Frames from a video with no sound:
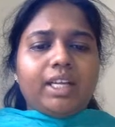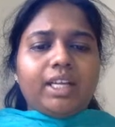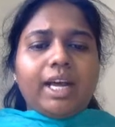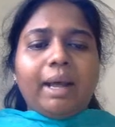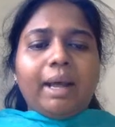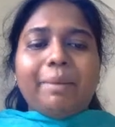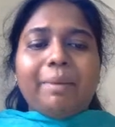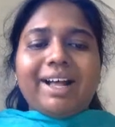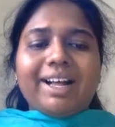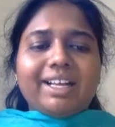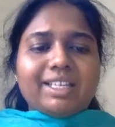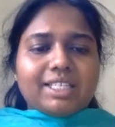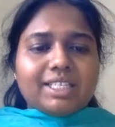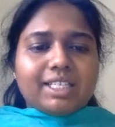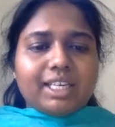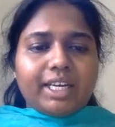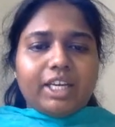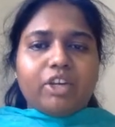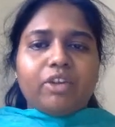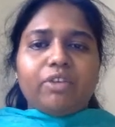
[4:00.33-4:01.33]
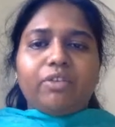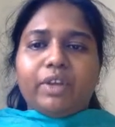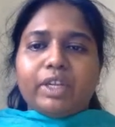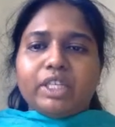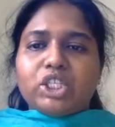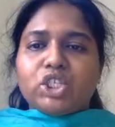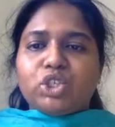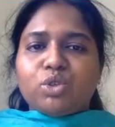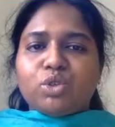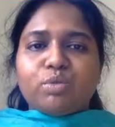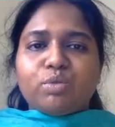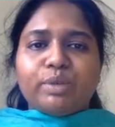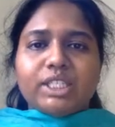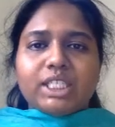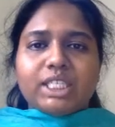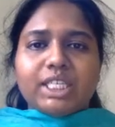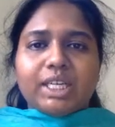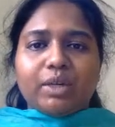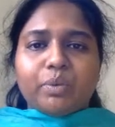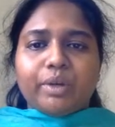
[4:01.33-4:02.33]
abacus kind of instruments
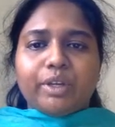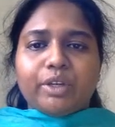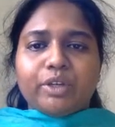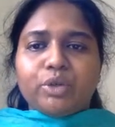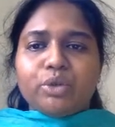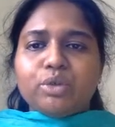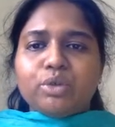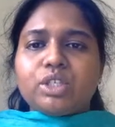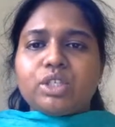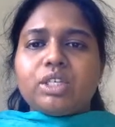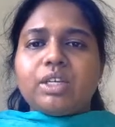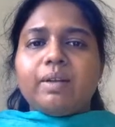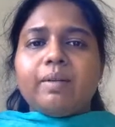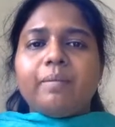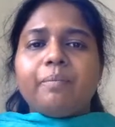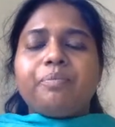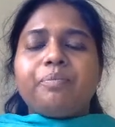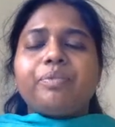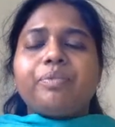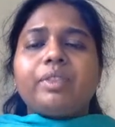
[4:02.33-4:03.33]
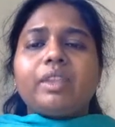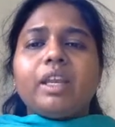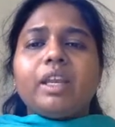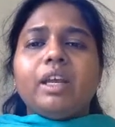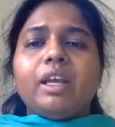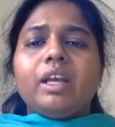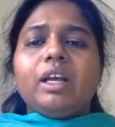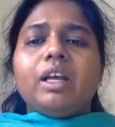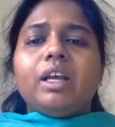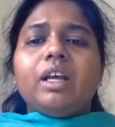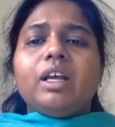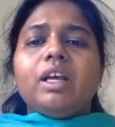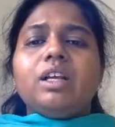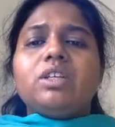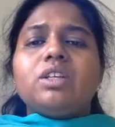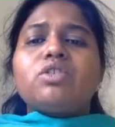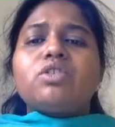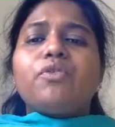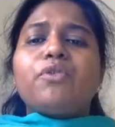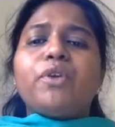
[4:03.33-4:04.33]
that were used.
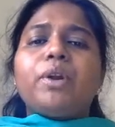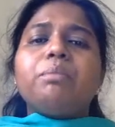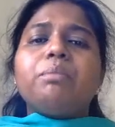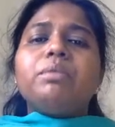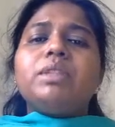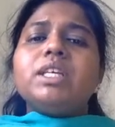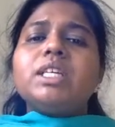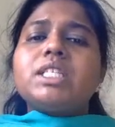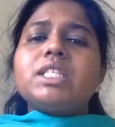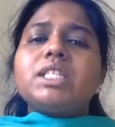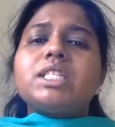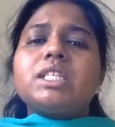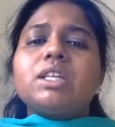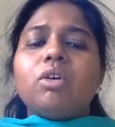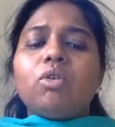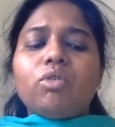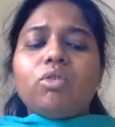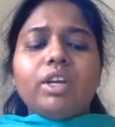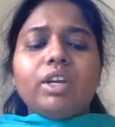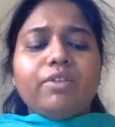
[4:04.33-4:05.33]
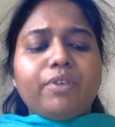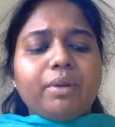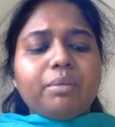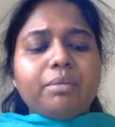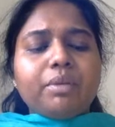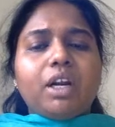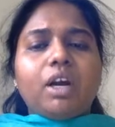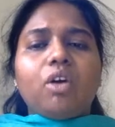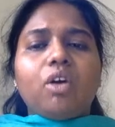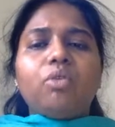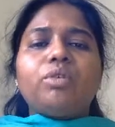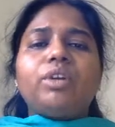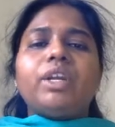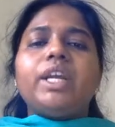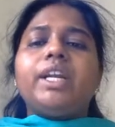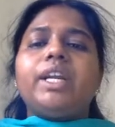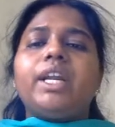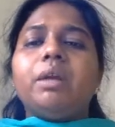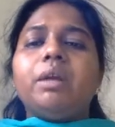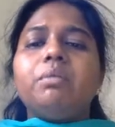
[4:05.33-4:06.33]
So from this, only from the counting
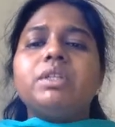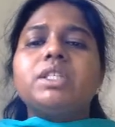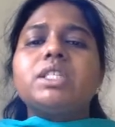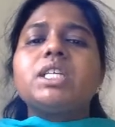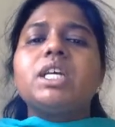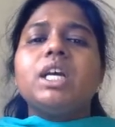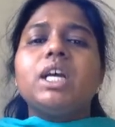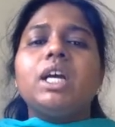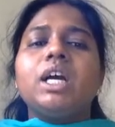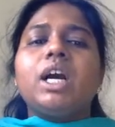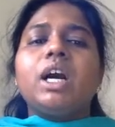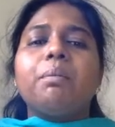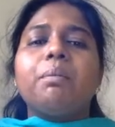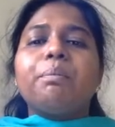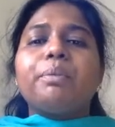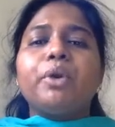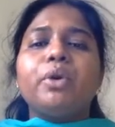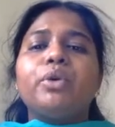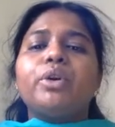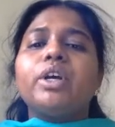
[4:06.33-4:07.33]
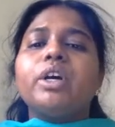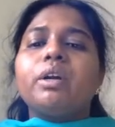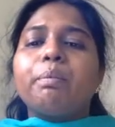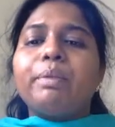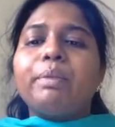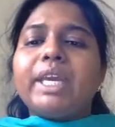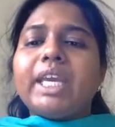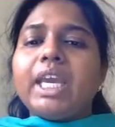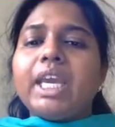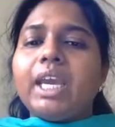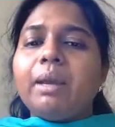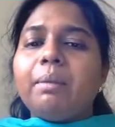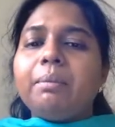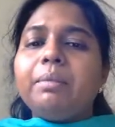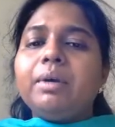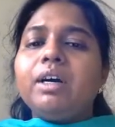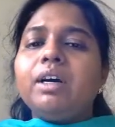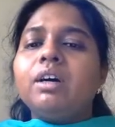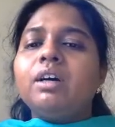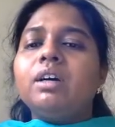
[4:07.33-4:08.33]
tables, computer became
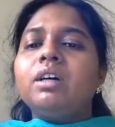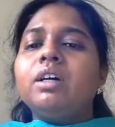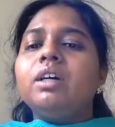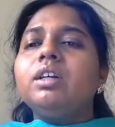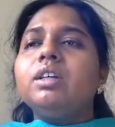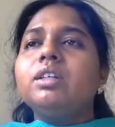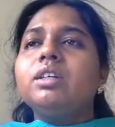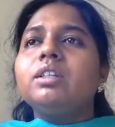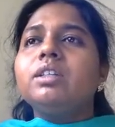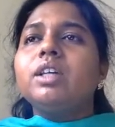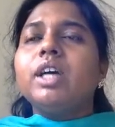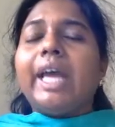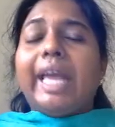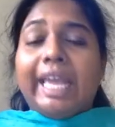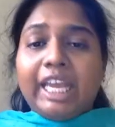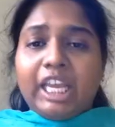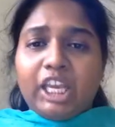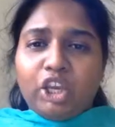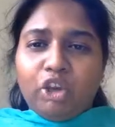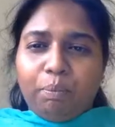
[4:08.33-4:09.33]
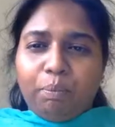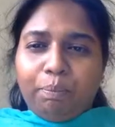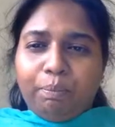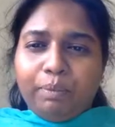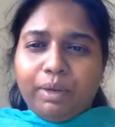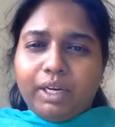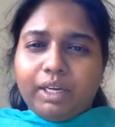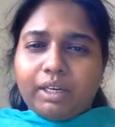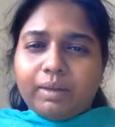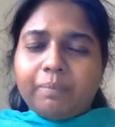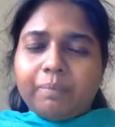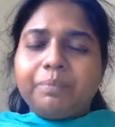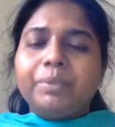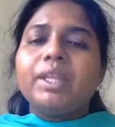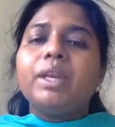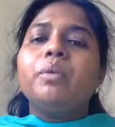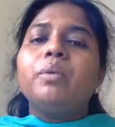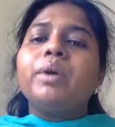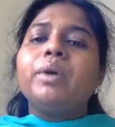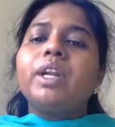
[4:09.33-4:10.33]
a equipment.
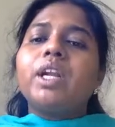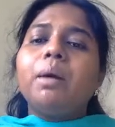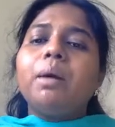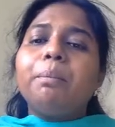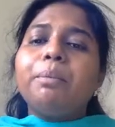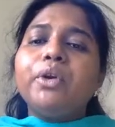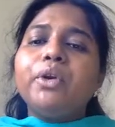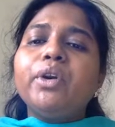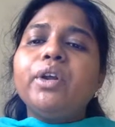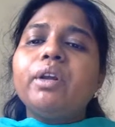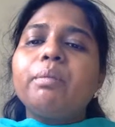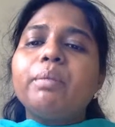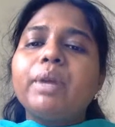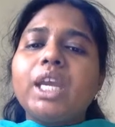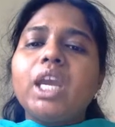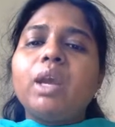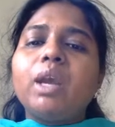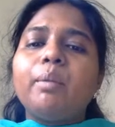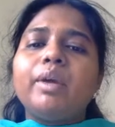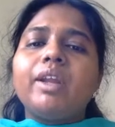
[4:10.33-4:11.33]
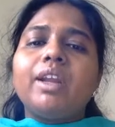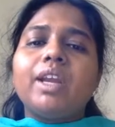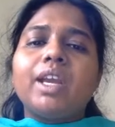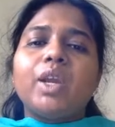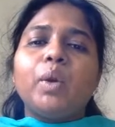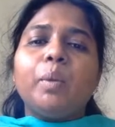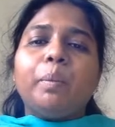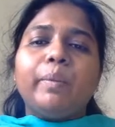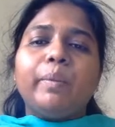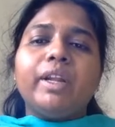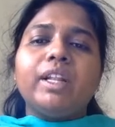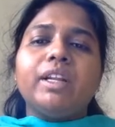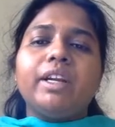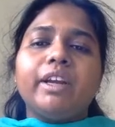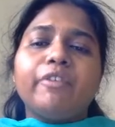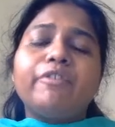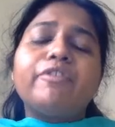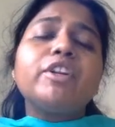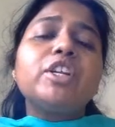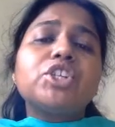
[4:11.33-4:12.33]
When computer became an equipment, the
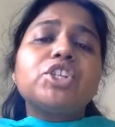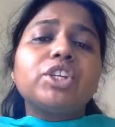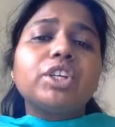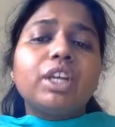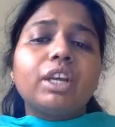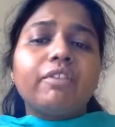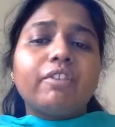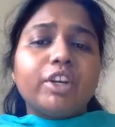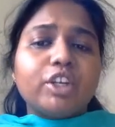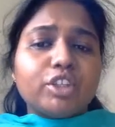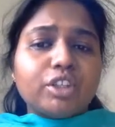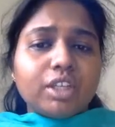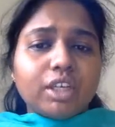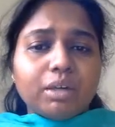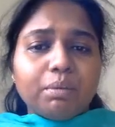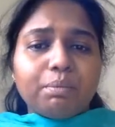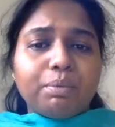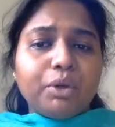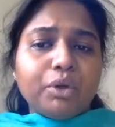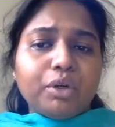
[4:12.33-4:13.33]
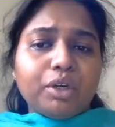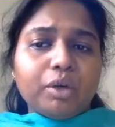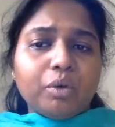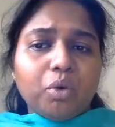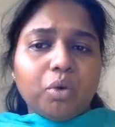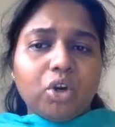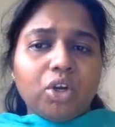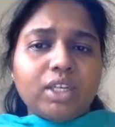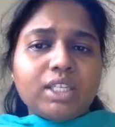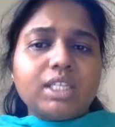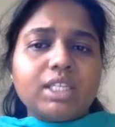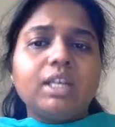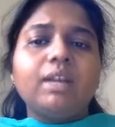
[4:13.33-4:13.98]
definition given to the computer was